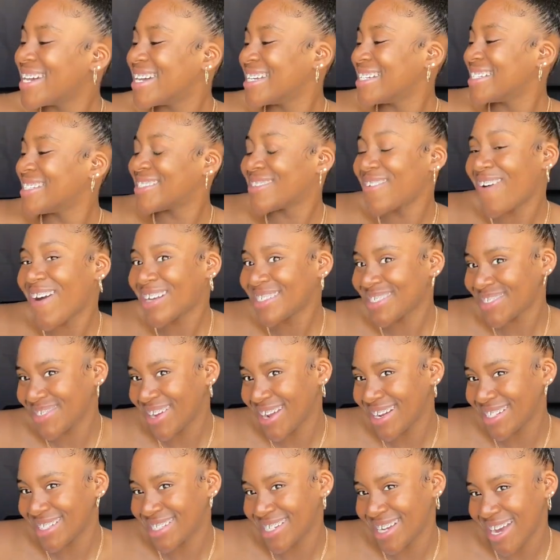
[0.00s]
So I
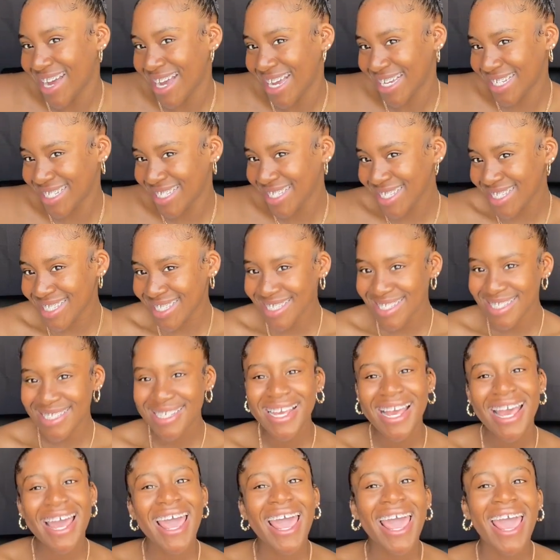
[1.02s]
strategized.
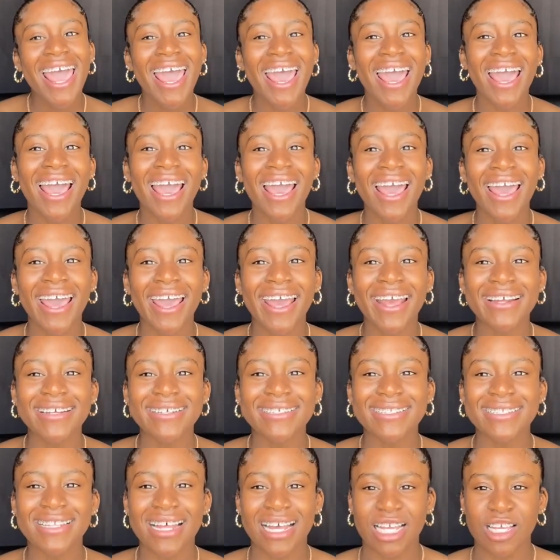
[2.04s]
And
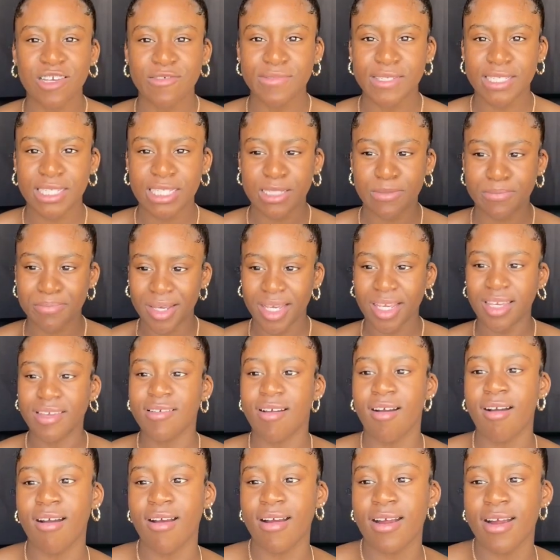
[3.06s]
it's like it was this big
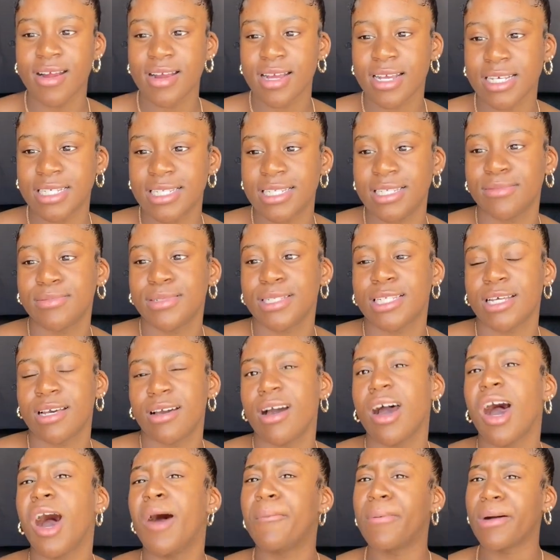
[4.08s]
yard because it was an
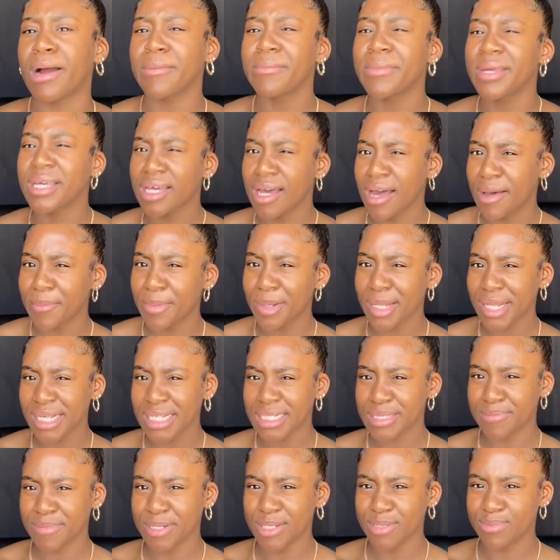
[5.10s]
apartment
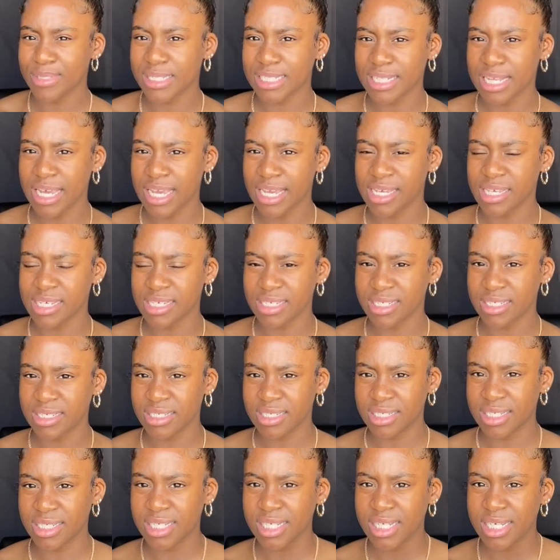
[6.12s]
complex, but it was like
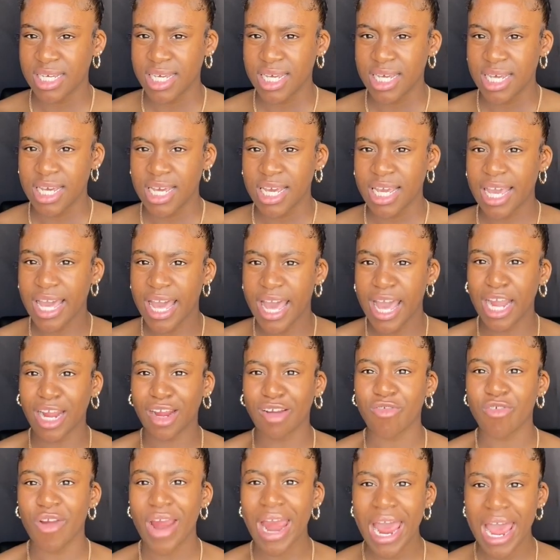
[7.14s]
it had
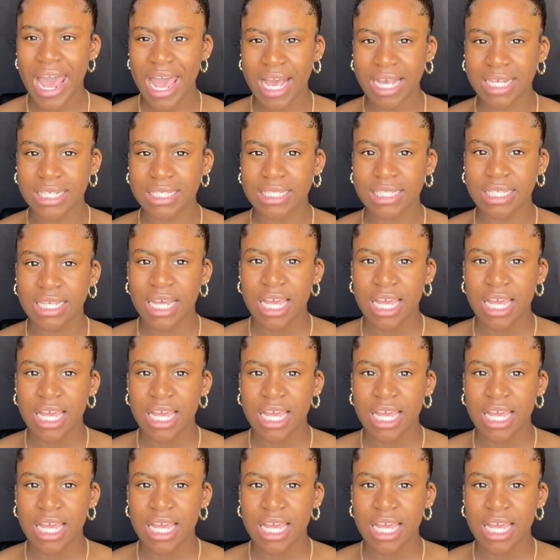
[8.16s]
grass.